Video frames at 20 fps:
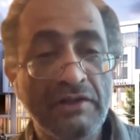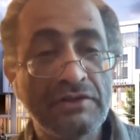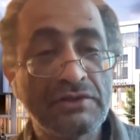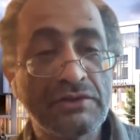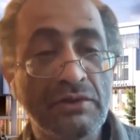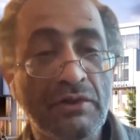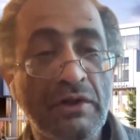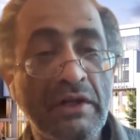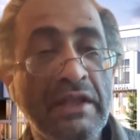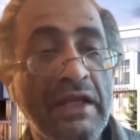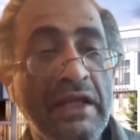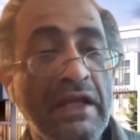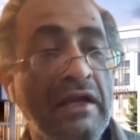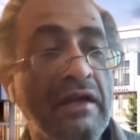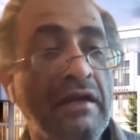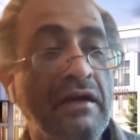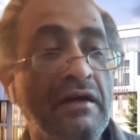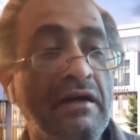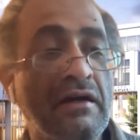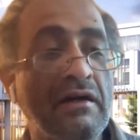So I
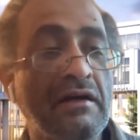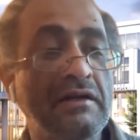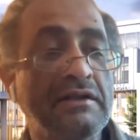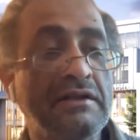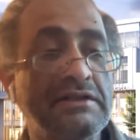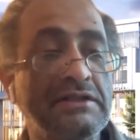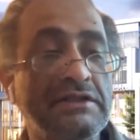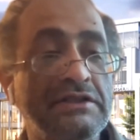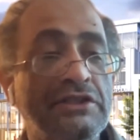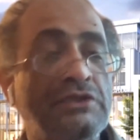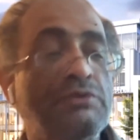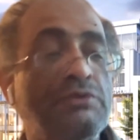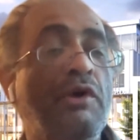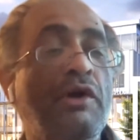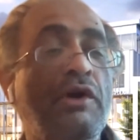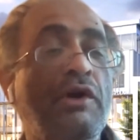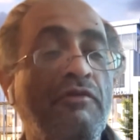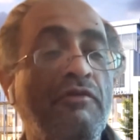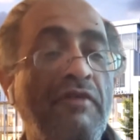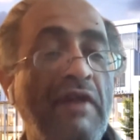think I just
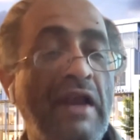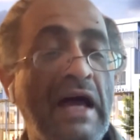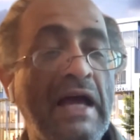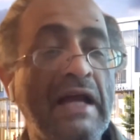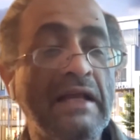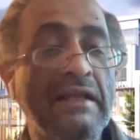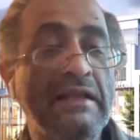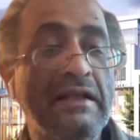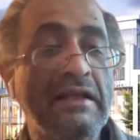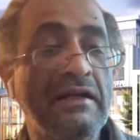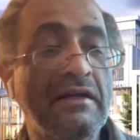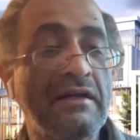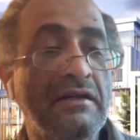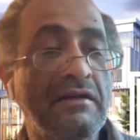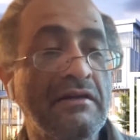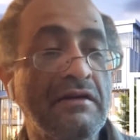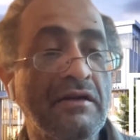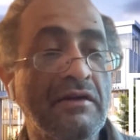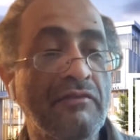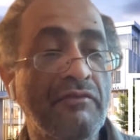wanted to flag that
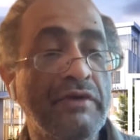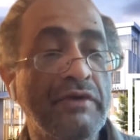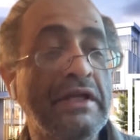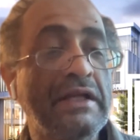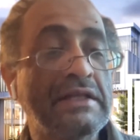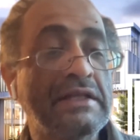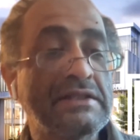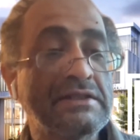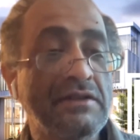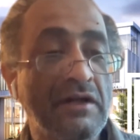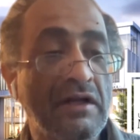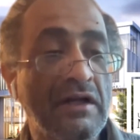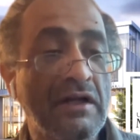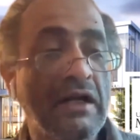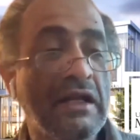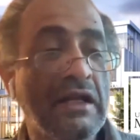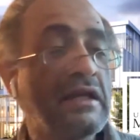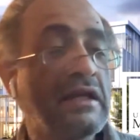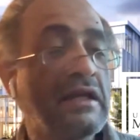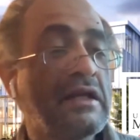we can
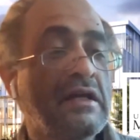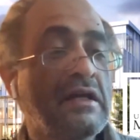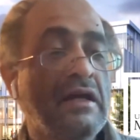certainly,